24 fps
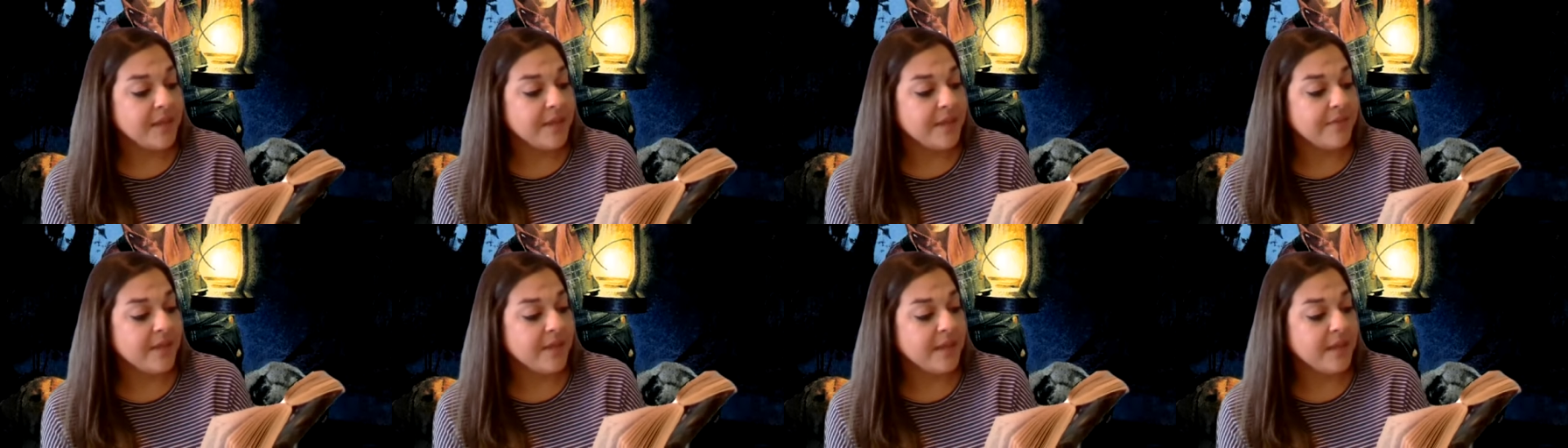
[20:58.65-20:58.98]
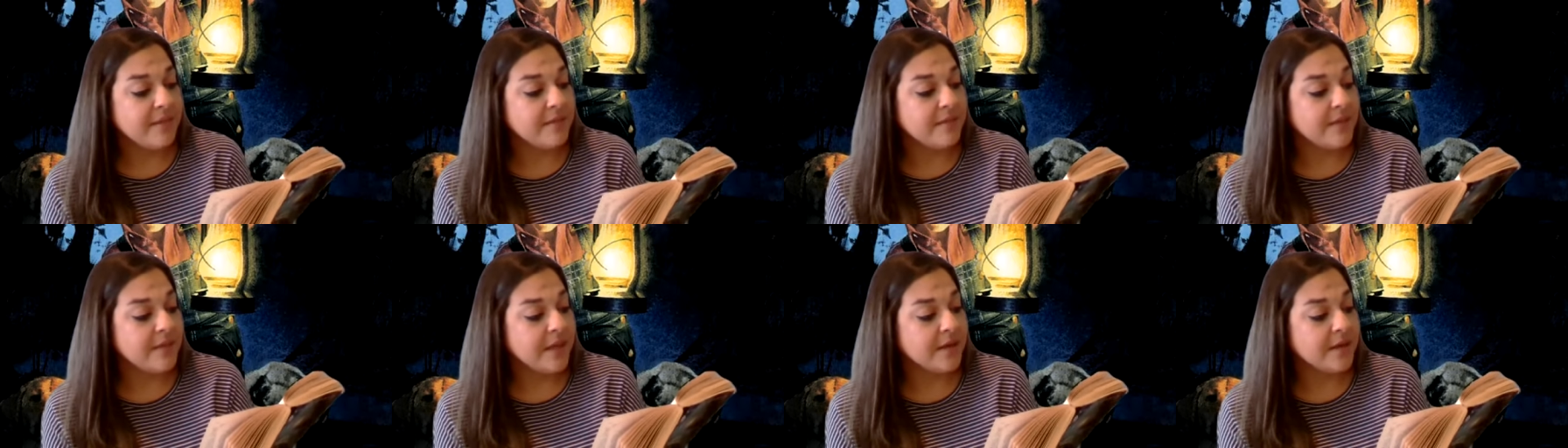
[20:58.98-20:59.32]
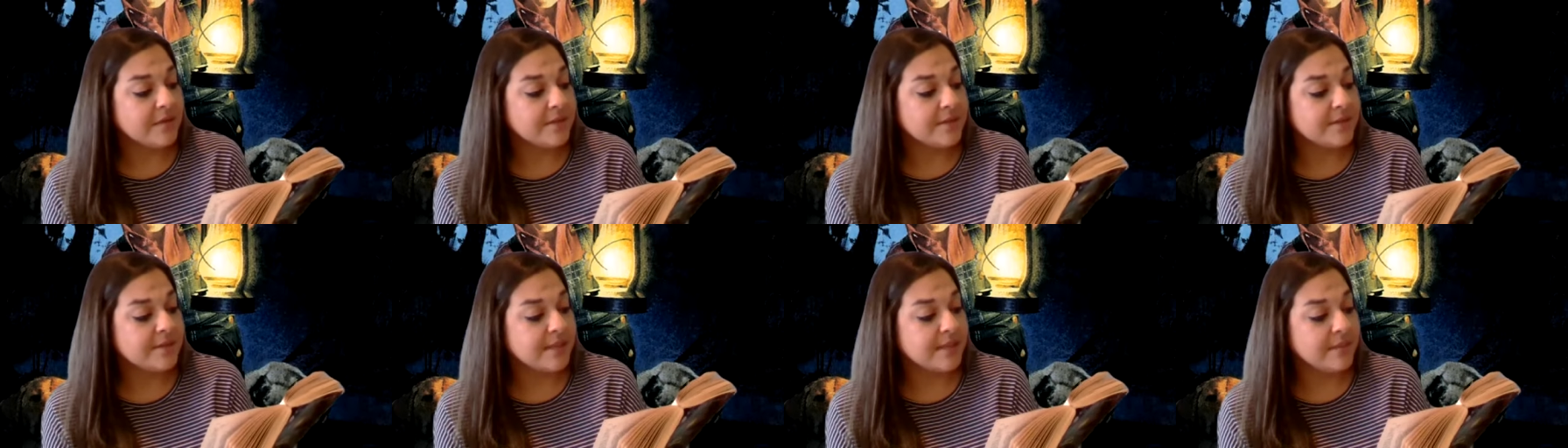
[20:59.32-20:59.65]
Then
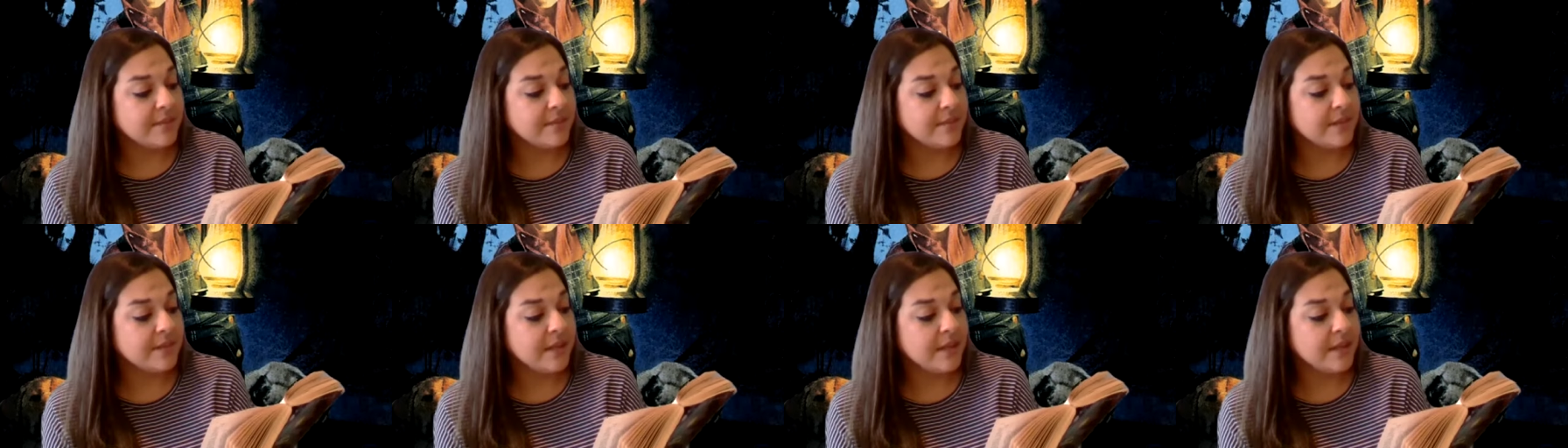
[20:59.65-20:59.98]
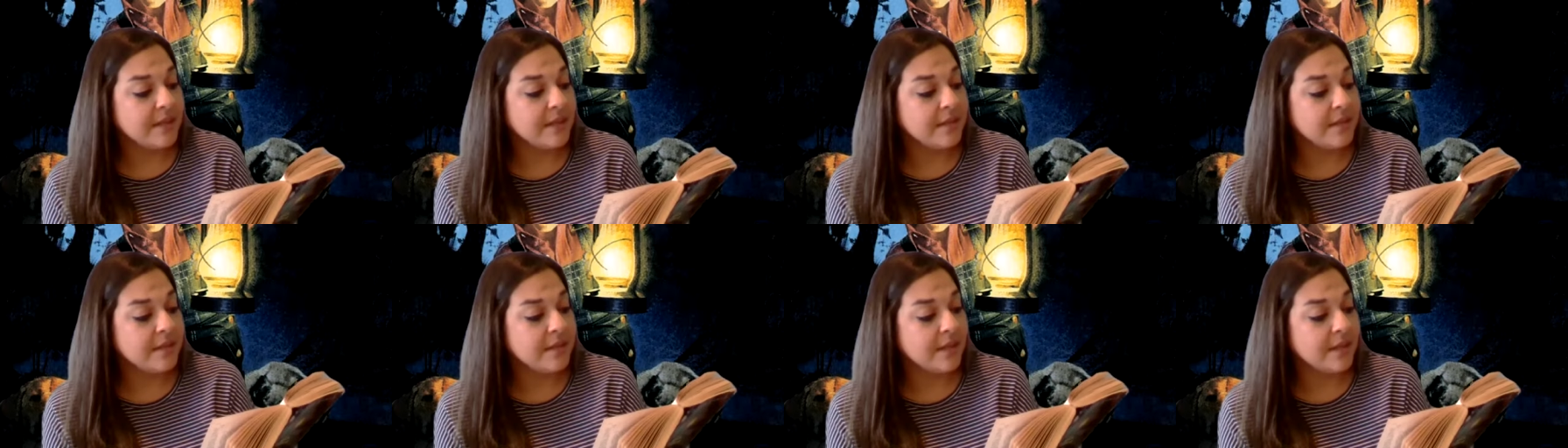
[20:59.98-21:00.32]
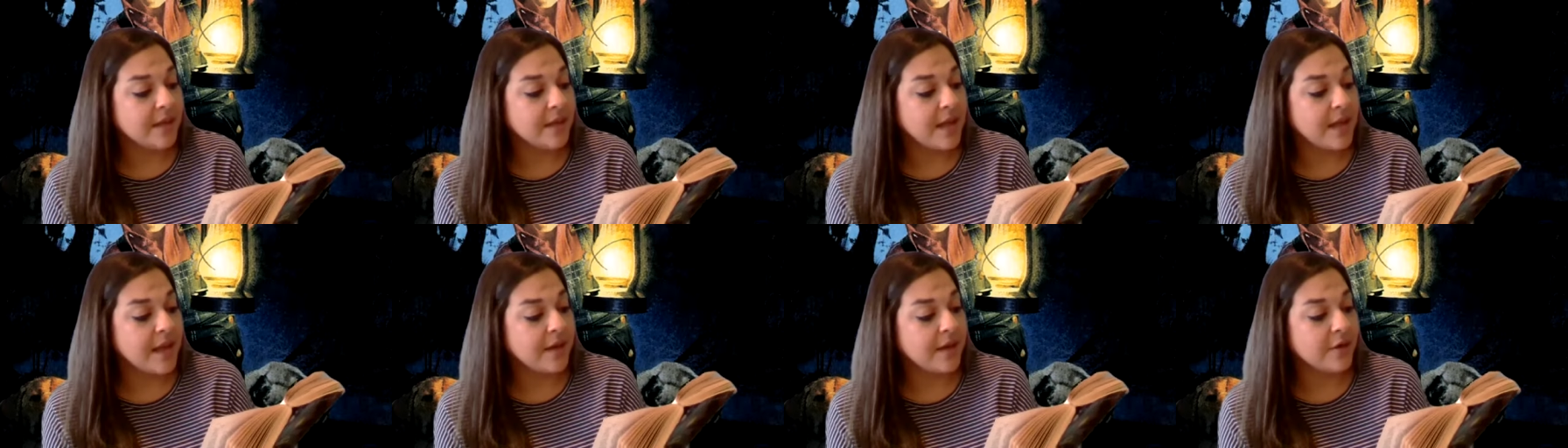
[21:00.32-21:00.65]

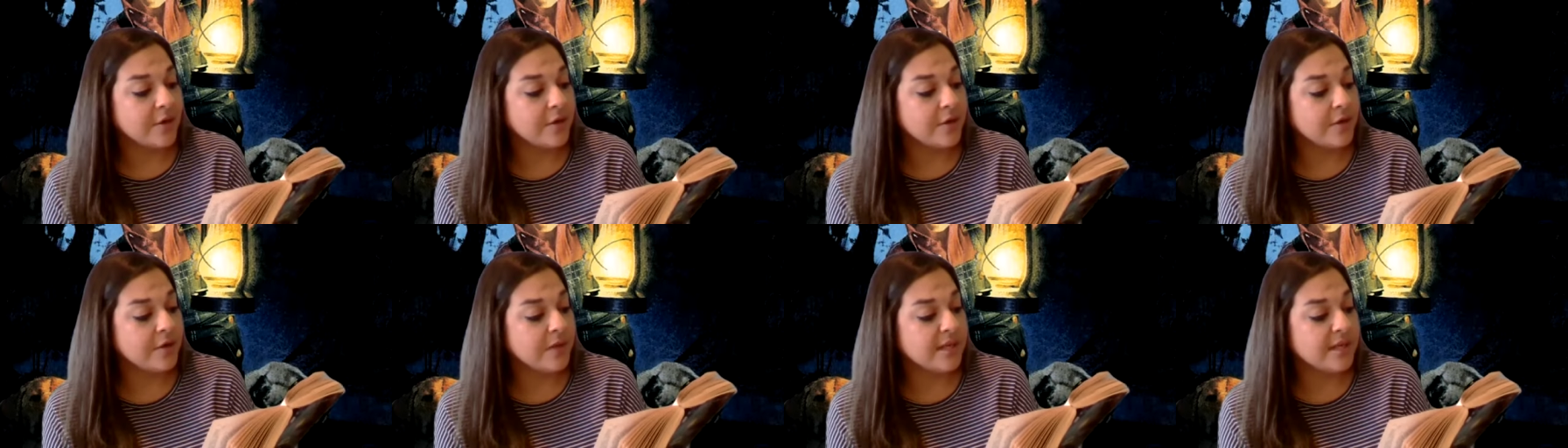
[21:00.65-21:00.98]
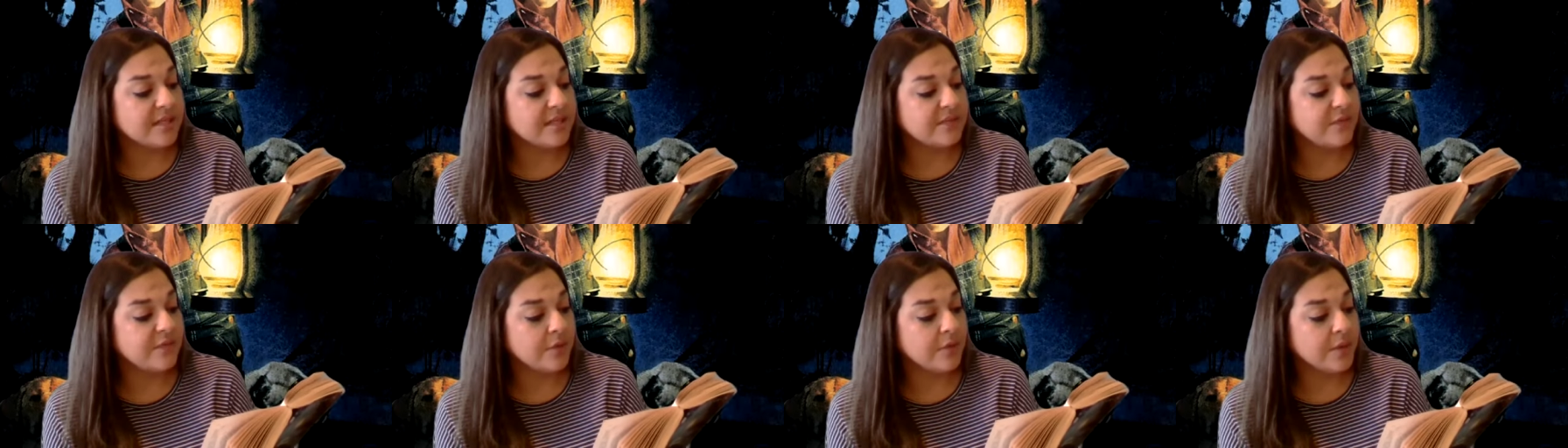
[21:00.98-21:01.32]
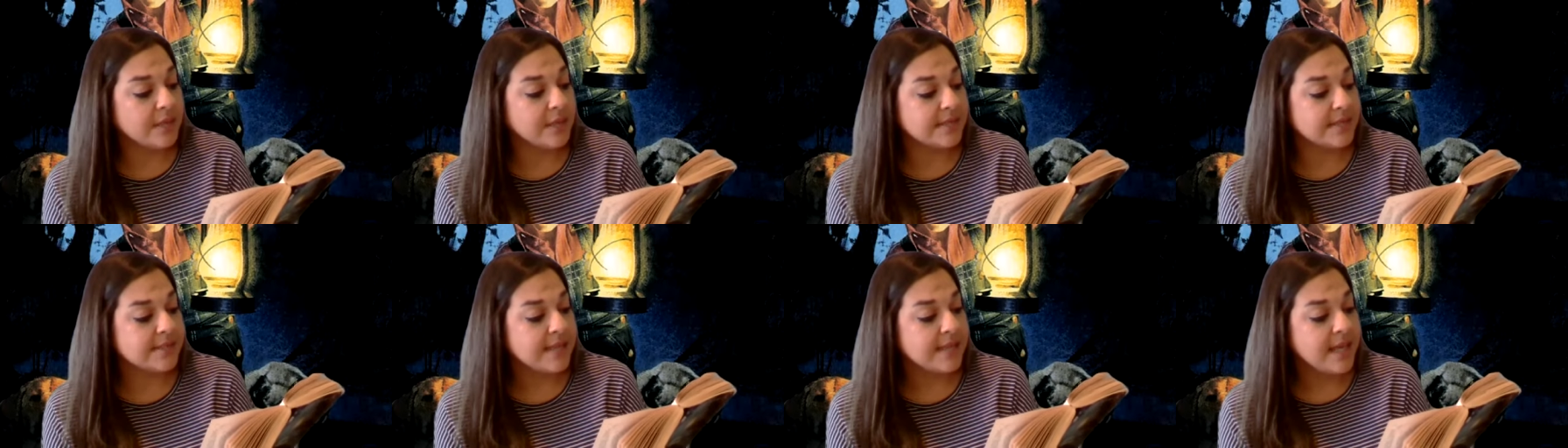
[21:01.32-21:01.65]
I heard his
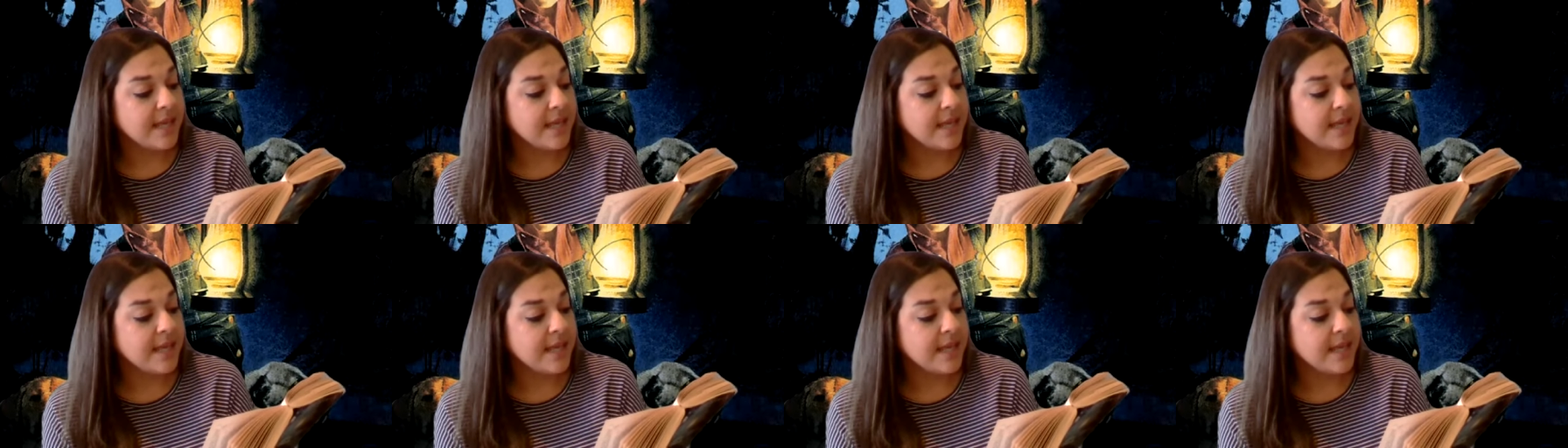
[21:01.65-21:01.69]
voice.